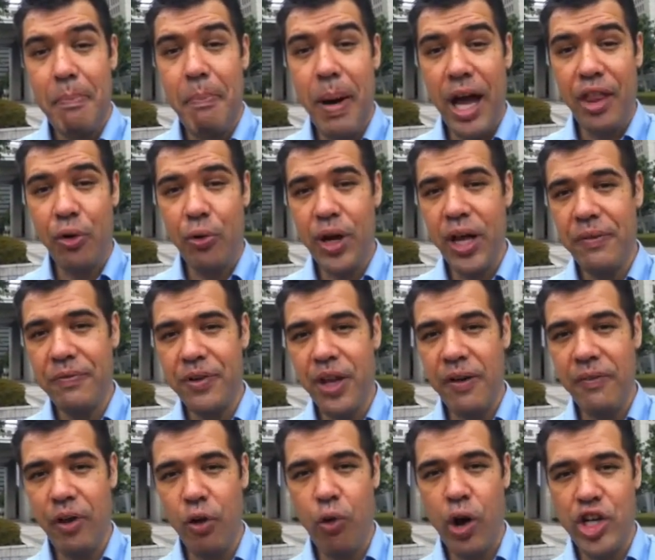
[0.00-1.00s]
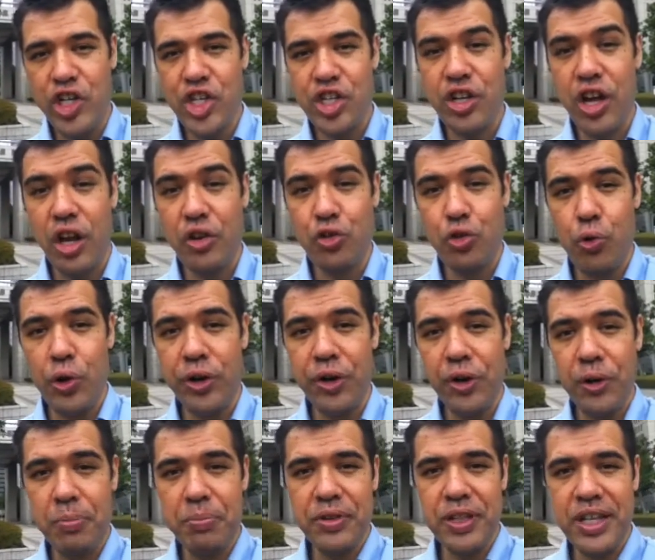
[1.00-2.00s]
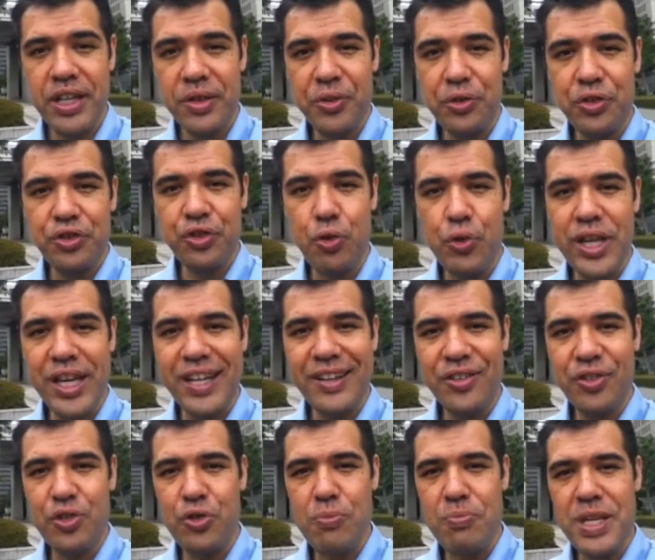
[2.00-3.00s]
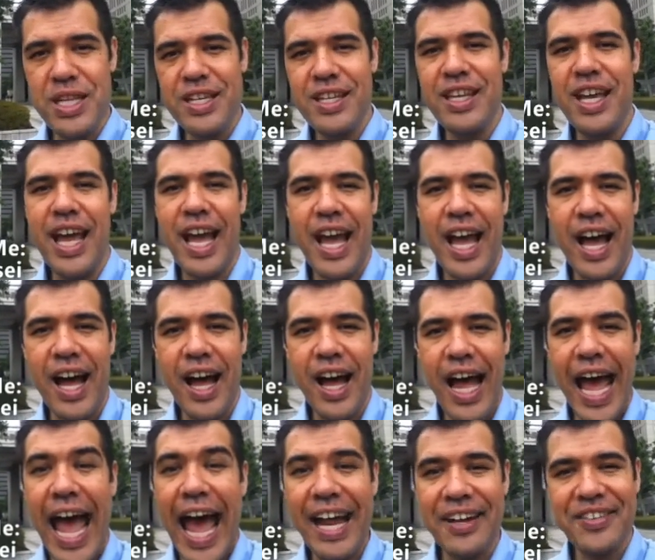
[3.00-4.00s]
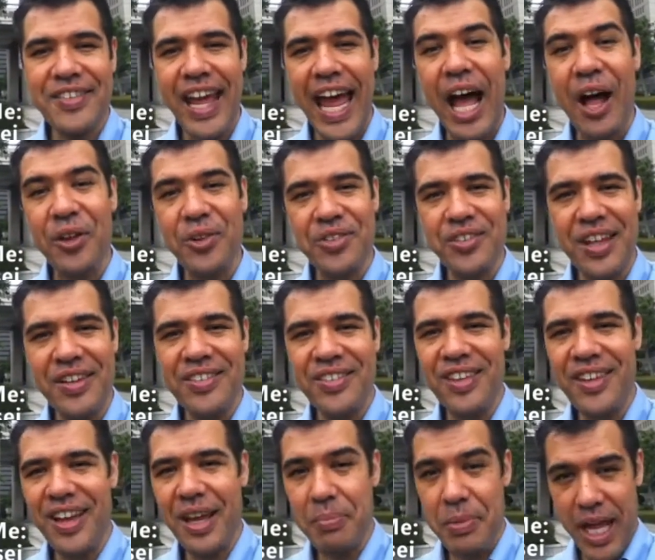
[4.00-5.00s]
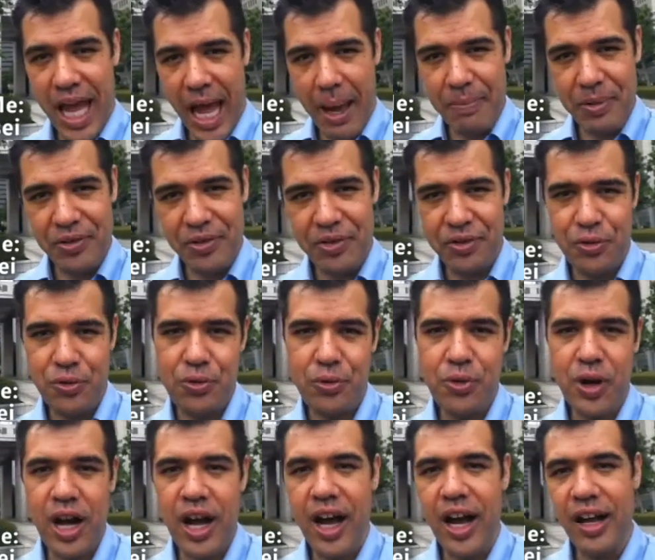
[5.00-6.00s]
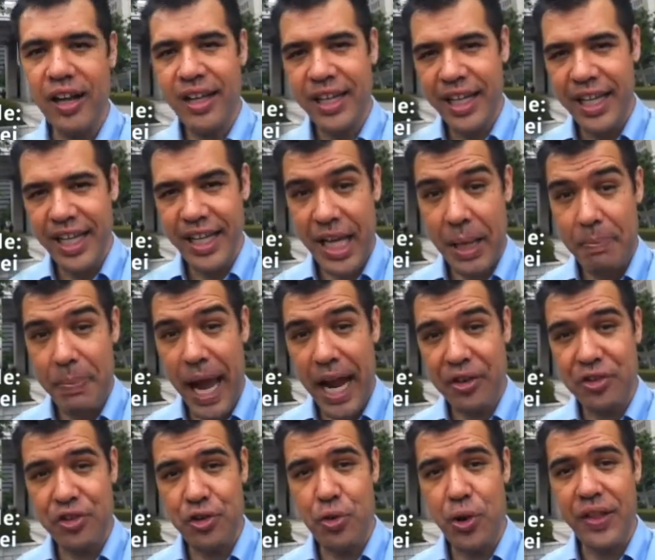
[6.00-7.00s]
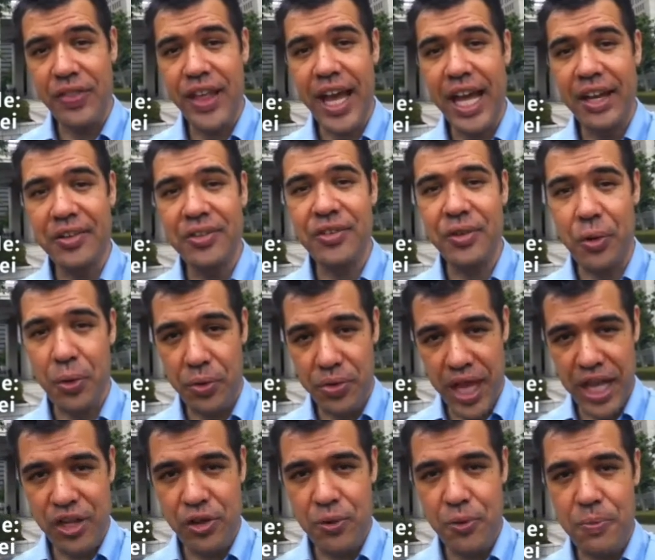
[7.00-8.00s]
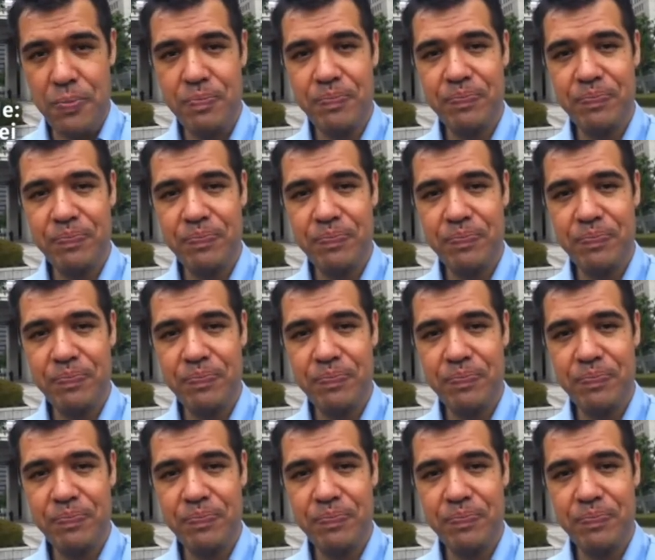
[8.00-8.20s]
By the way, if you have a question on Twitter, please tweet it to me at @alsensei. I'd be happy to get back to you on that, so thank you.